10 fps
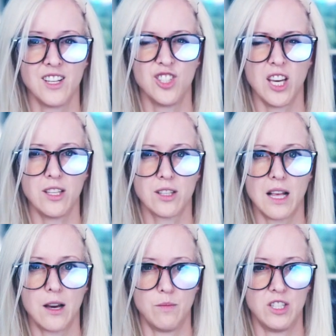Change
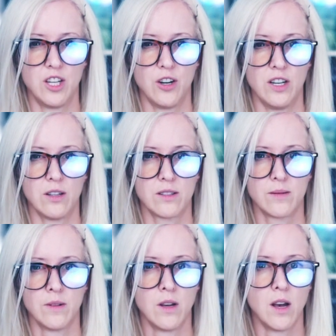cloud materials.
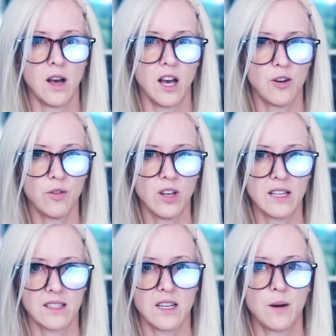Unreal
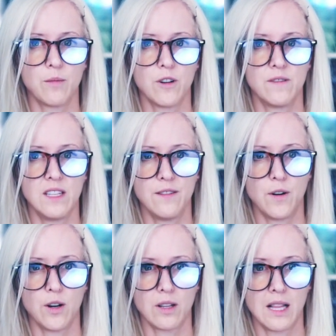has a number of
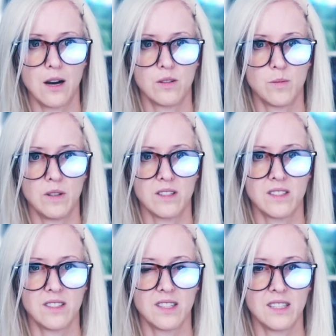default clouds built
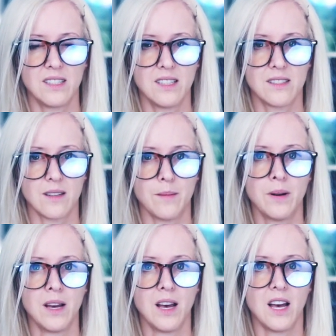into the system.
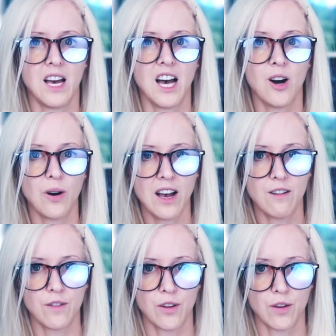
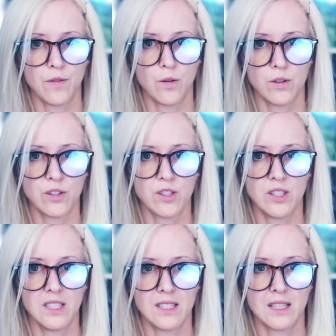However, the folder to
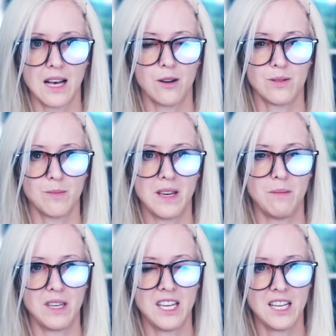these clouds may
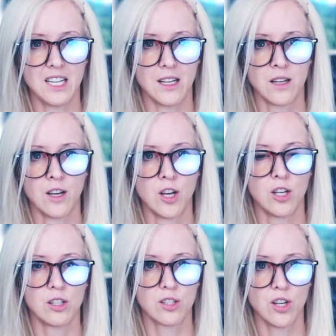be hidden.
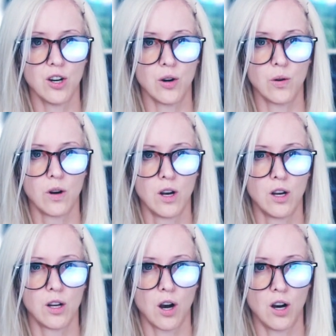So,
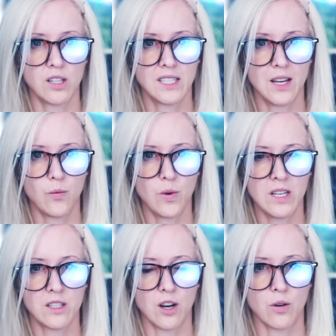Content
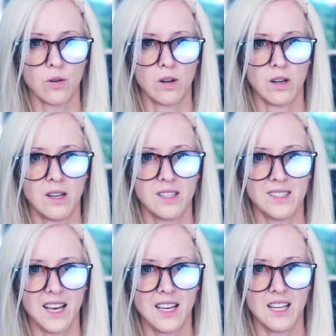window,
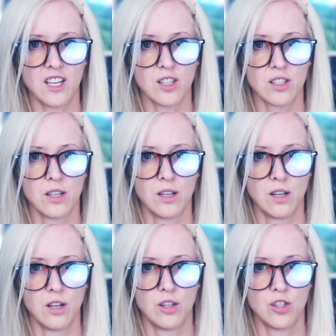Settings,
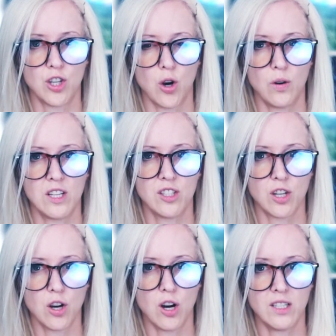Show
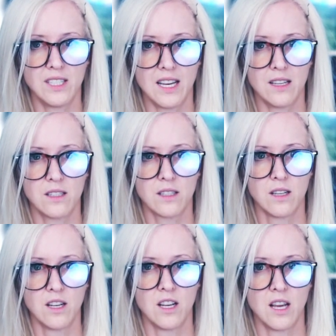engine content,
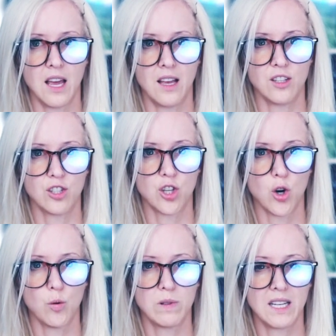and
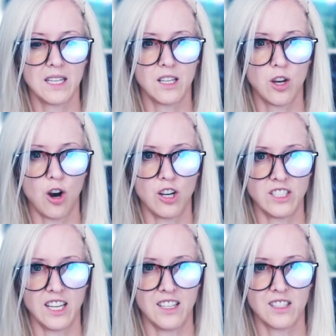Show plugin
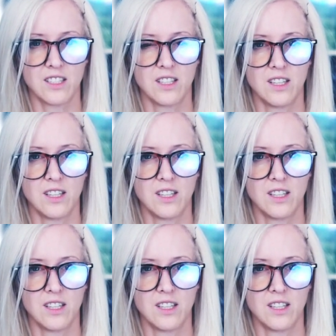content.